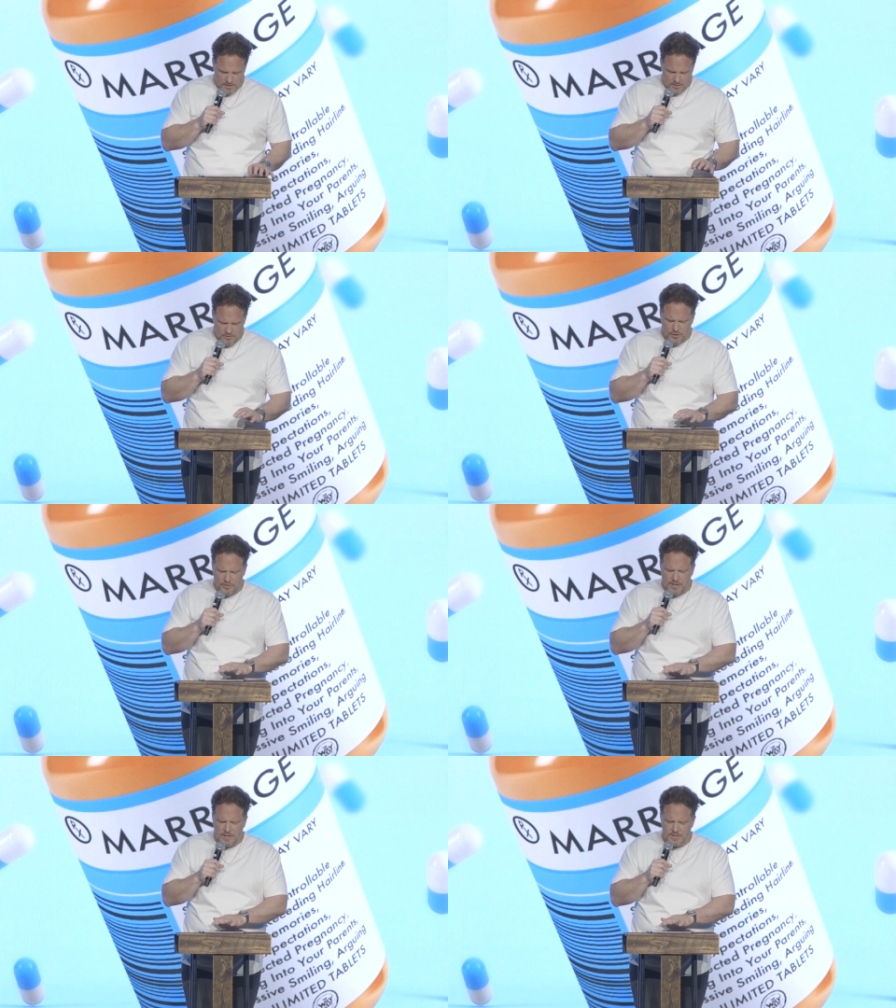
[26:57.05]
Third
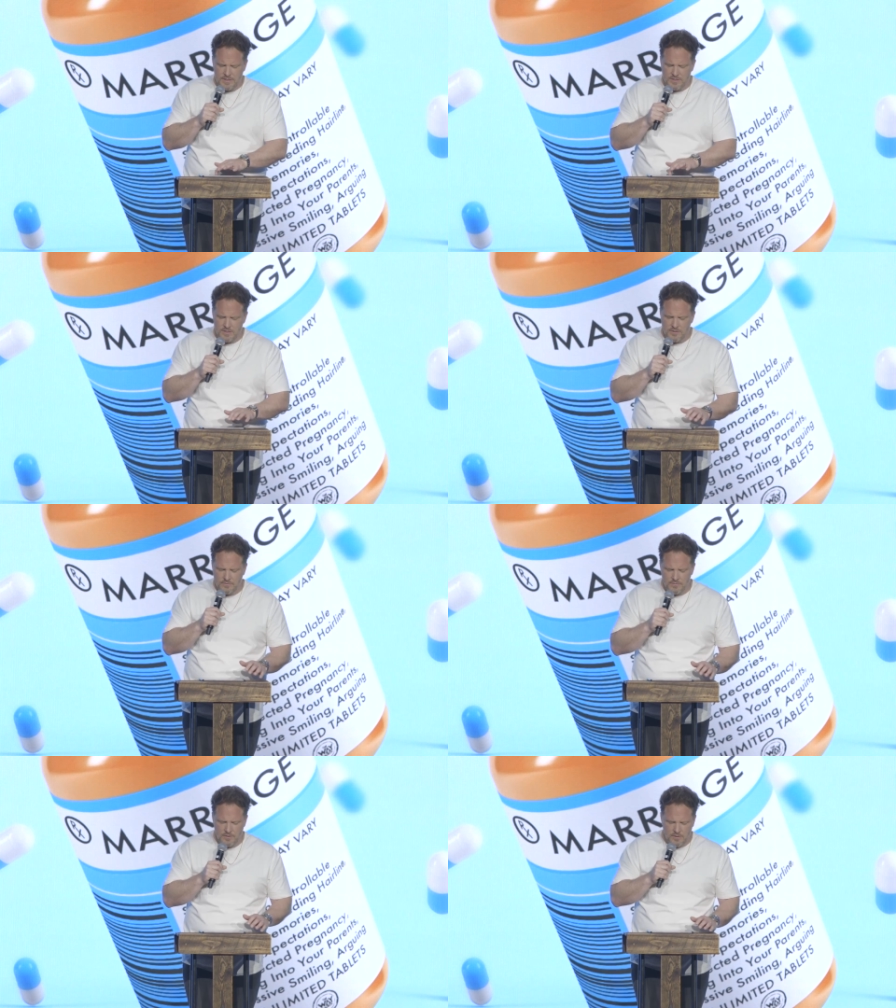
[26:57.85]
thing is this
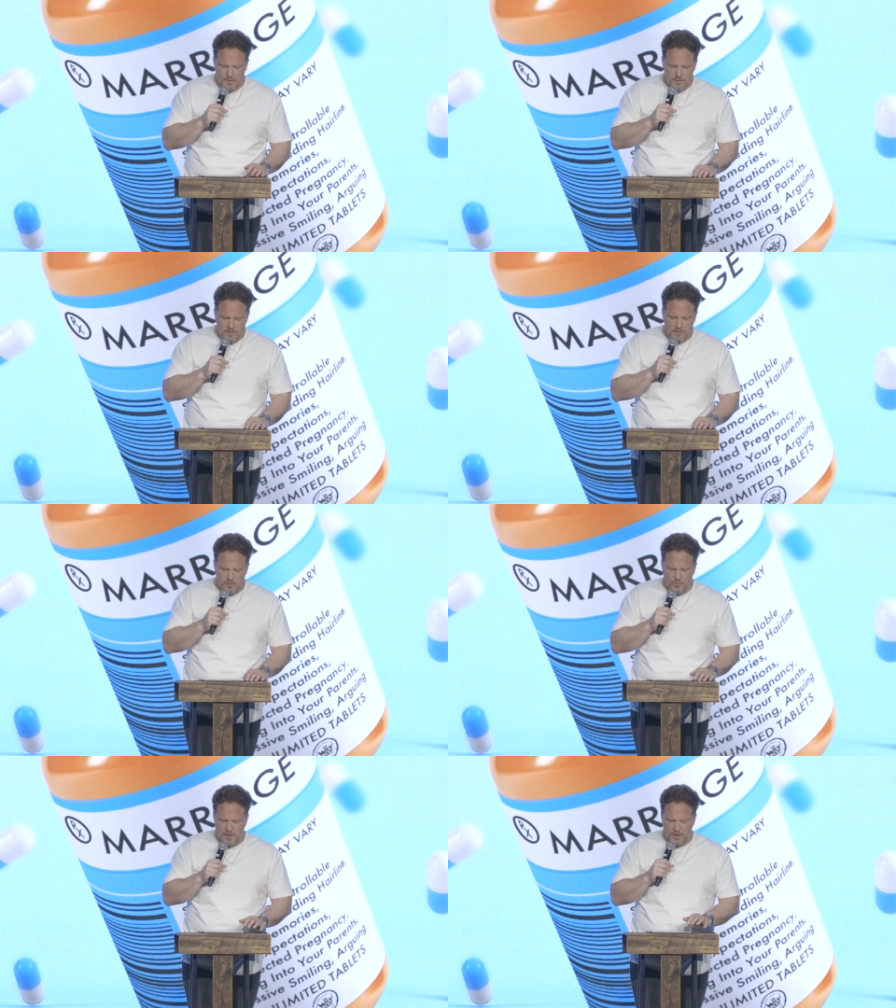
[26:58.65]
the
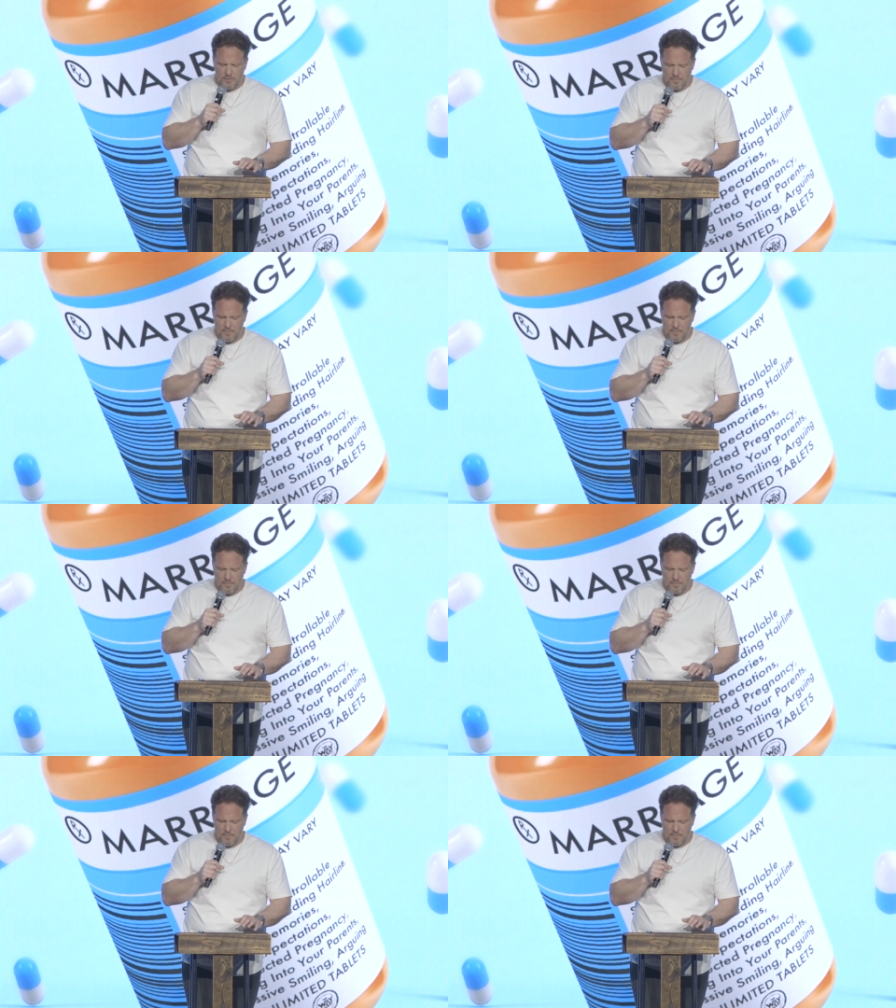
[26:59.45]
widow.